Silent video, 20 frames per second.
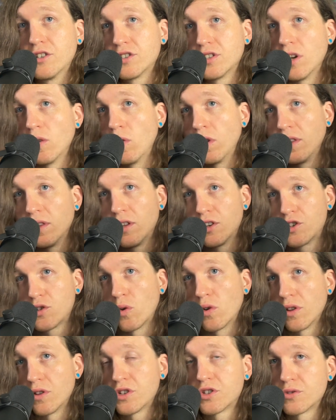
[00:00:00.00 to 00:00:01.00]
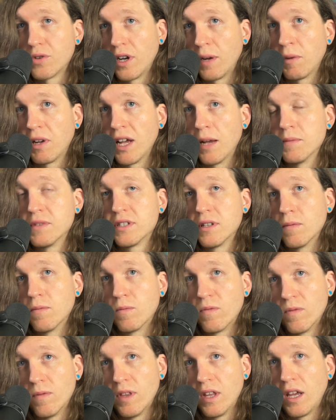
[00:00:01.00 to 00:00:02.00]
So when the shorter the string becomes,
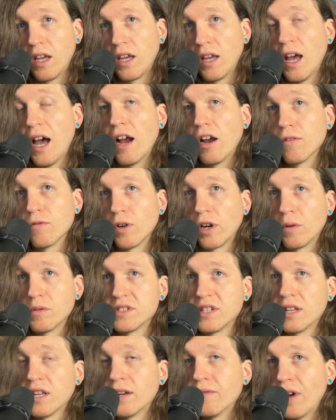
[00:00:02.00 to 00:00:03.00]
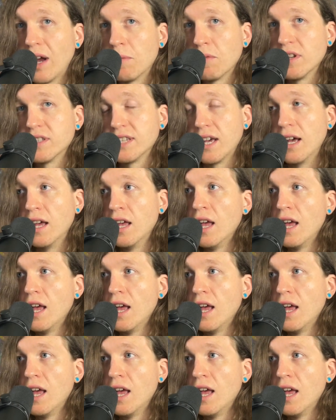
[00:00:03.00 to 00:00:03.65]
the higher frequency that it vibrates at.